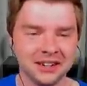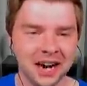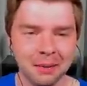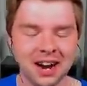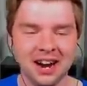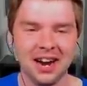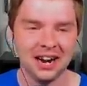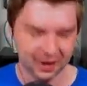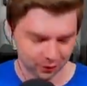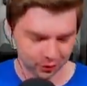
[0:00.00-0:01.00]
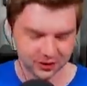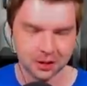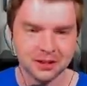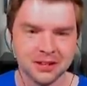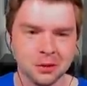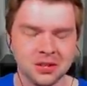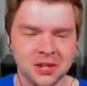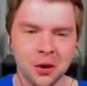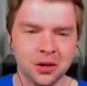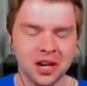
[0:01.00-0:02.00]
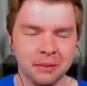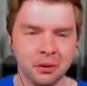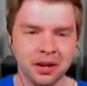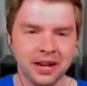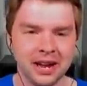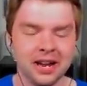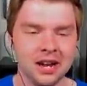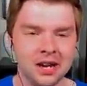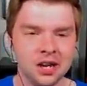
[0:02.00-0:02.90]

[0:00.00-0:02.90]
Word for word: Come on, everyone's gonna be so stoked on me when I get